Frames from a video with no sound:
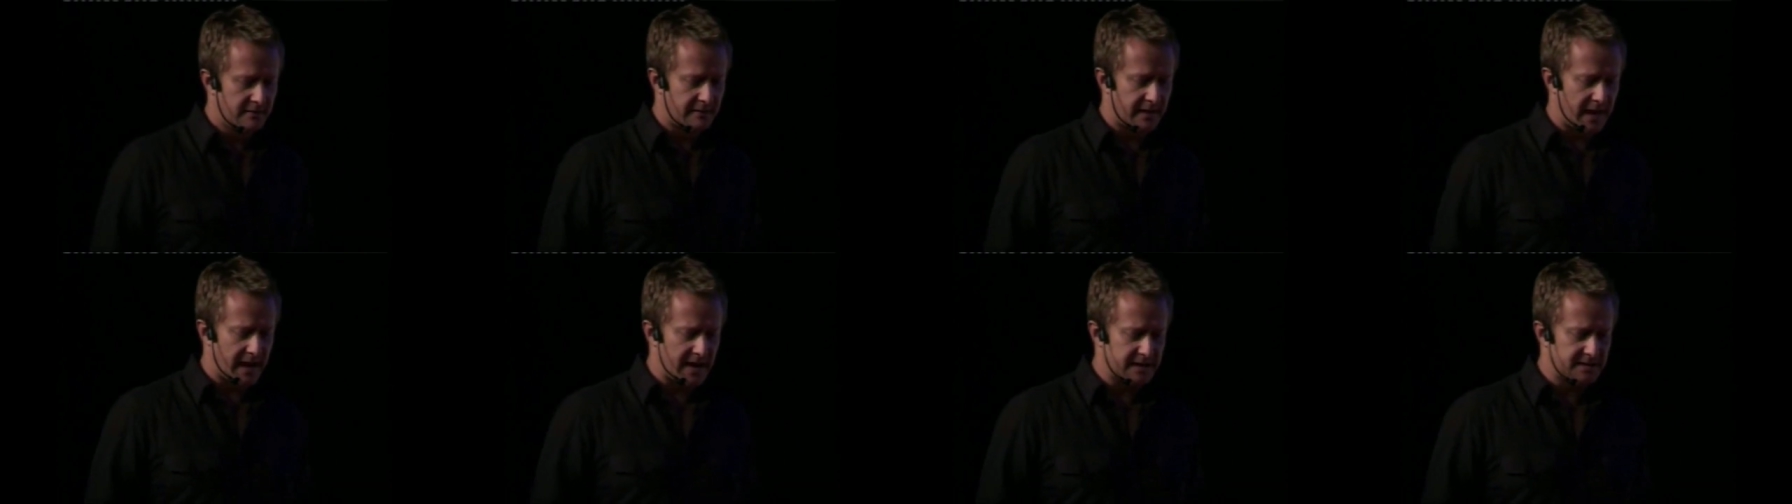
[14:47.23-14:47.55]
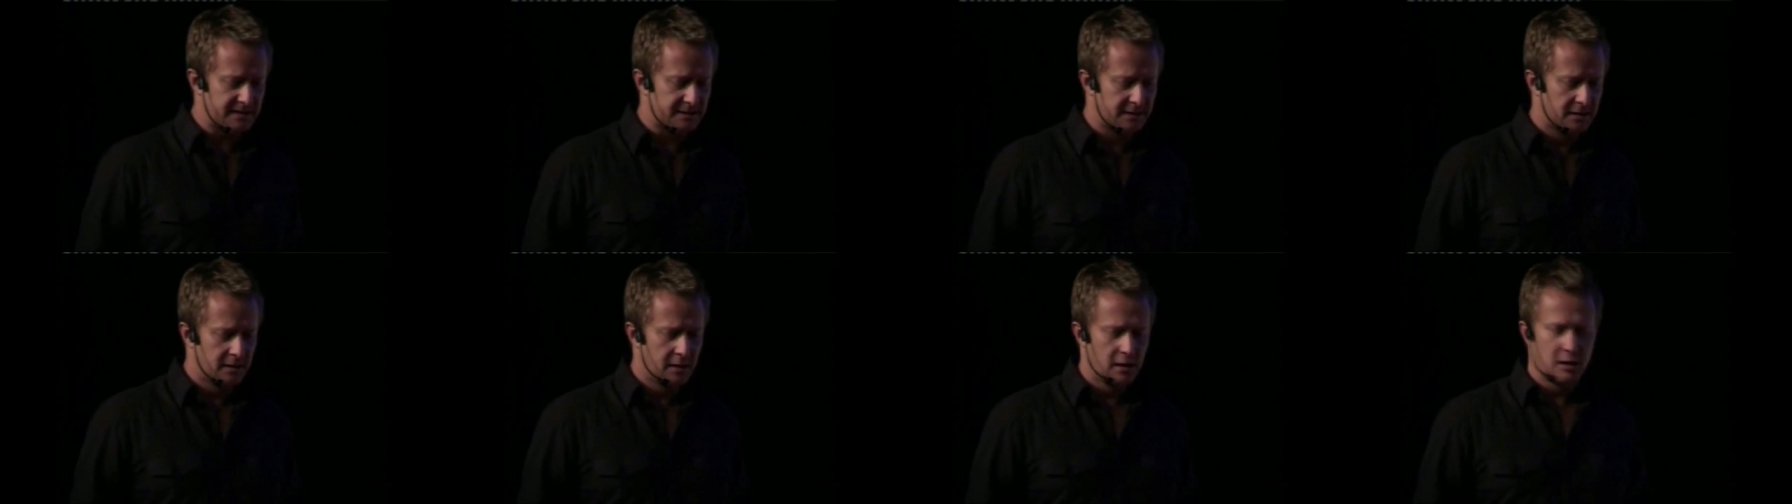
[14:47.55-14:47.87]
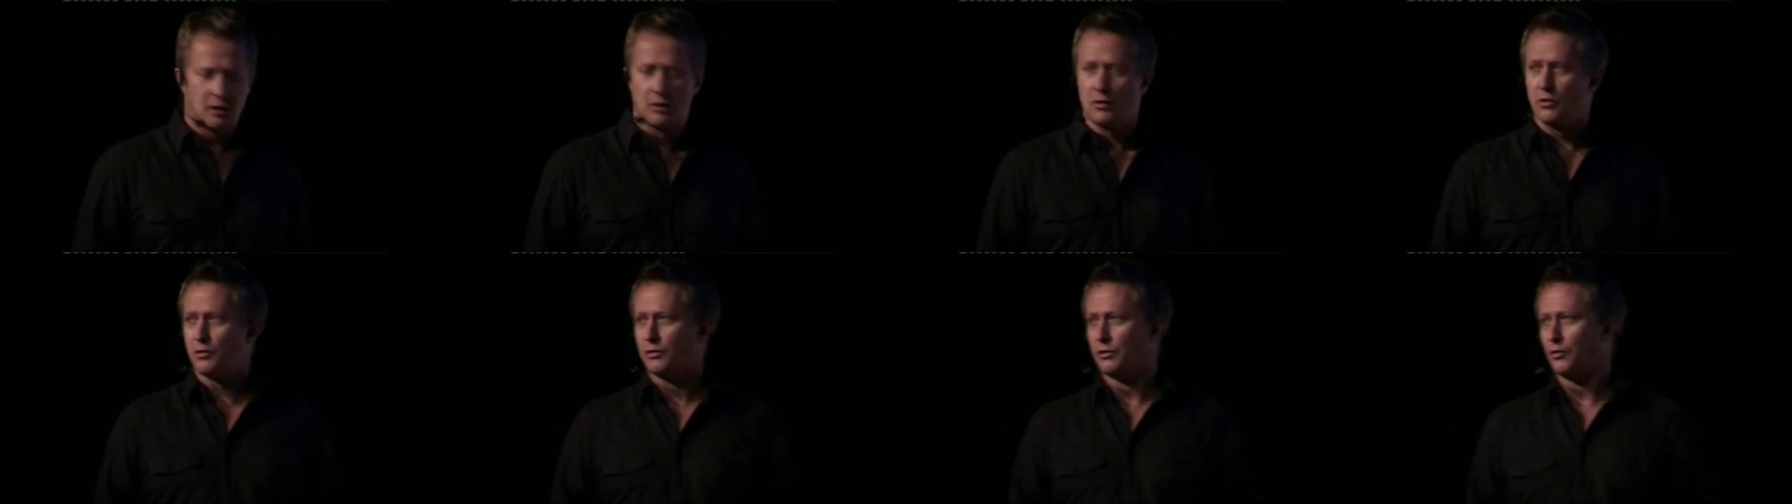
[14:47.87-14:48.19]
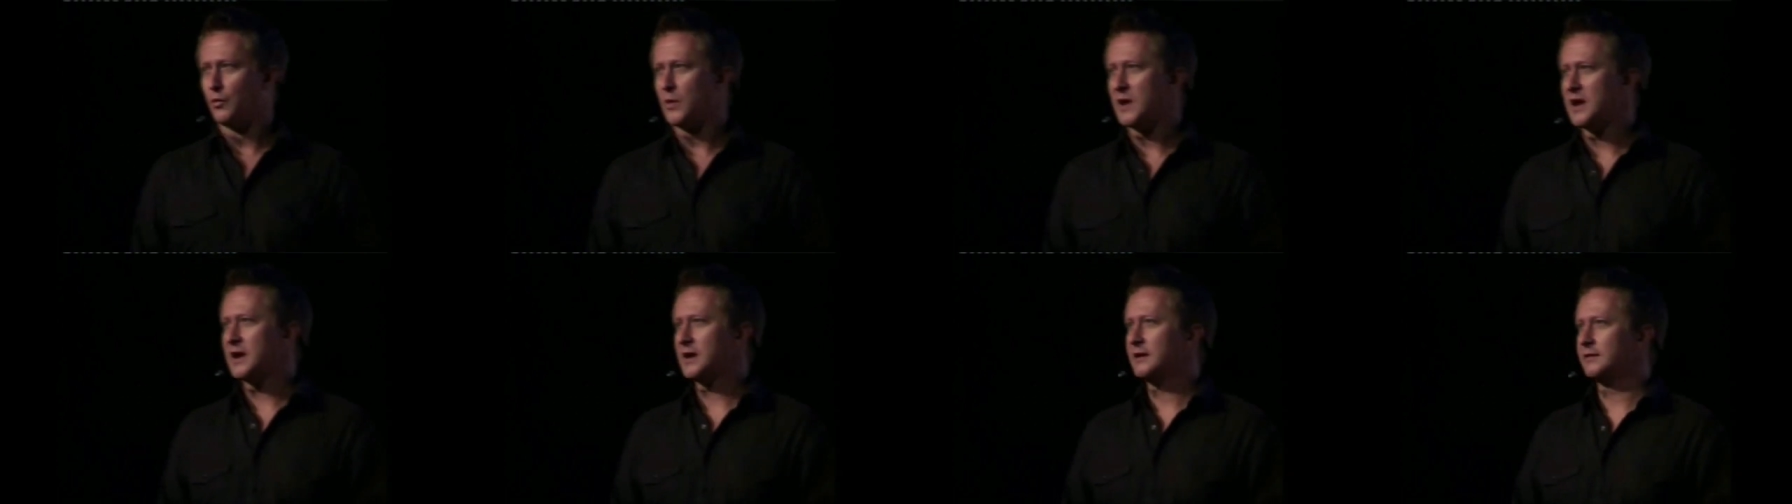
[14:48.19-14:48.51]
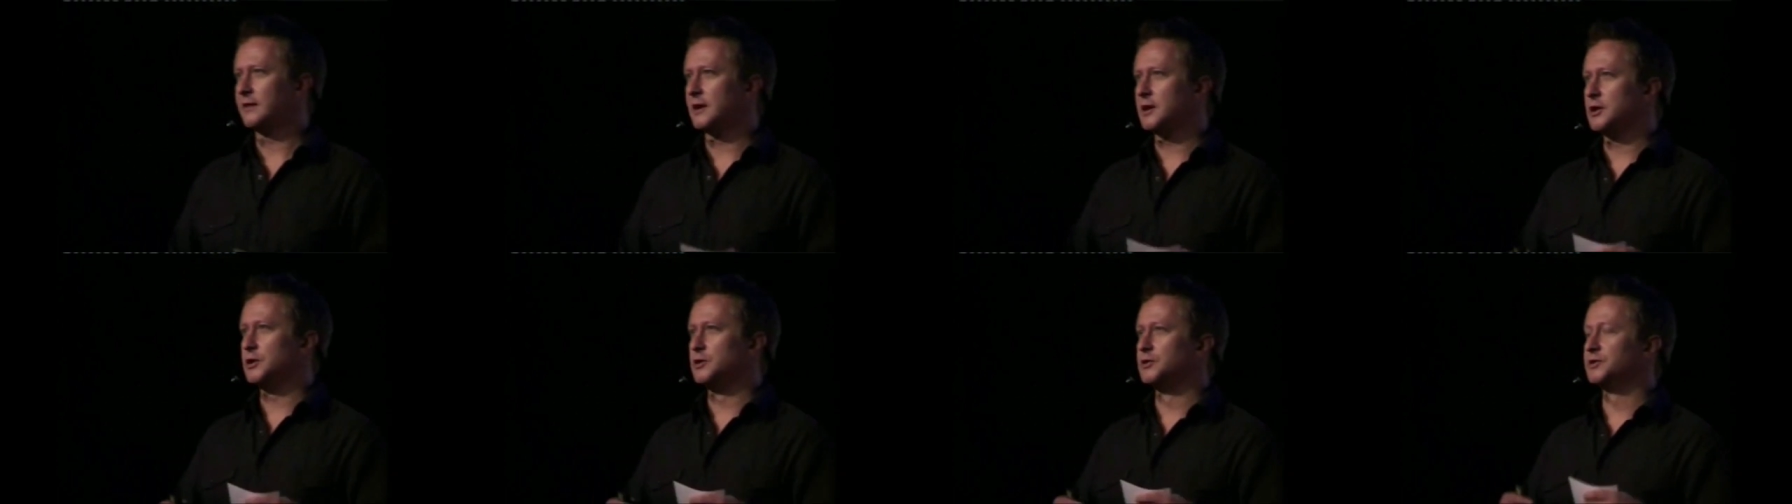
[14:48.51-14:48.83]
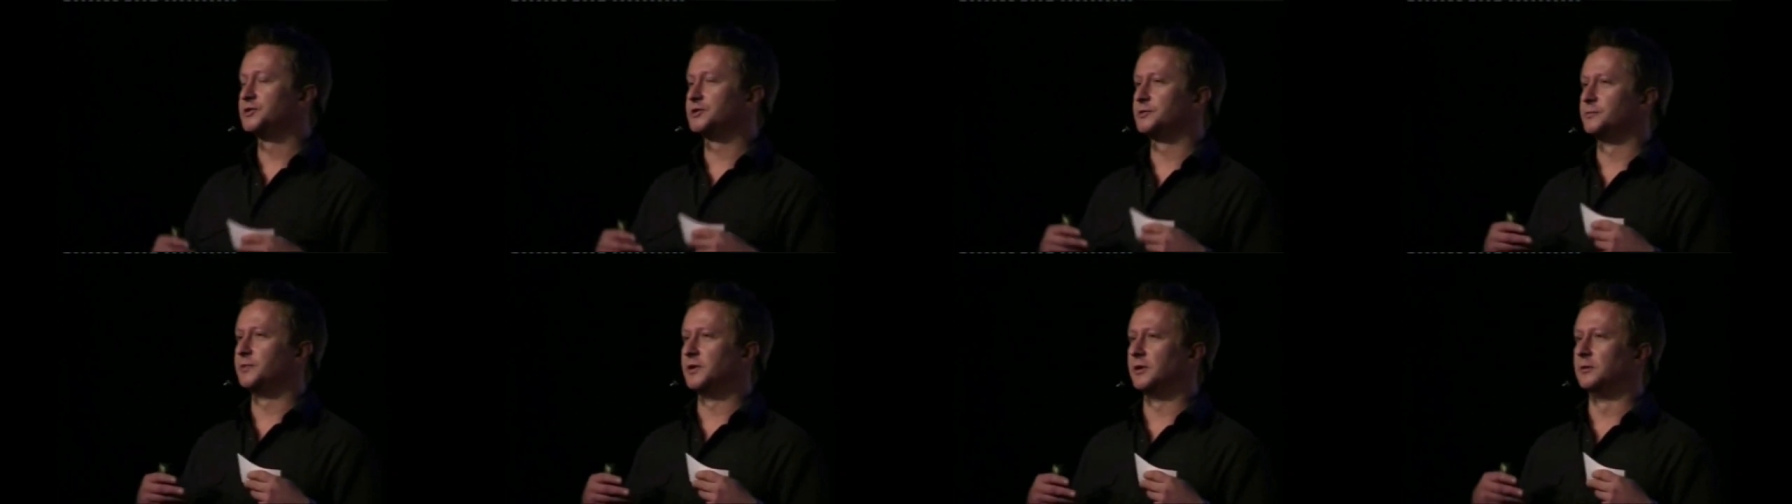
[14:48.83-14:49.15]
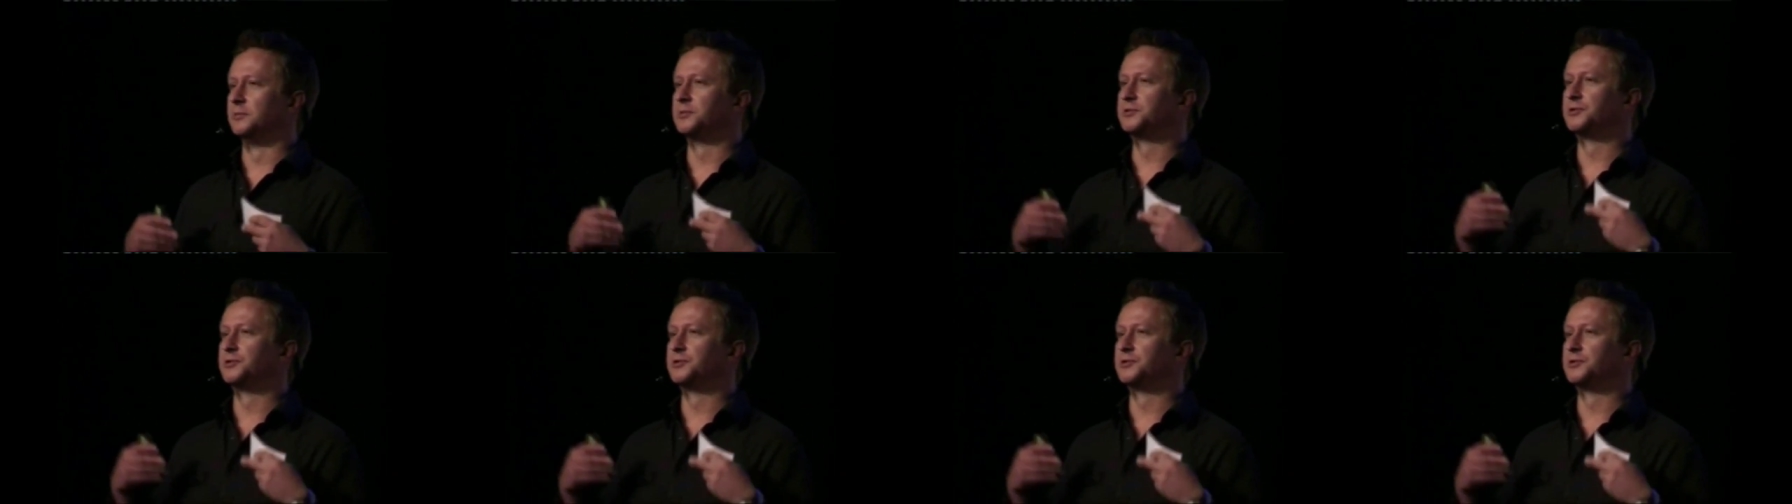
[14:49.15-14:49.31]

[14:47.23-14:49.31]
that the way they used to be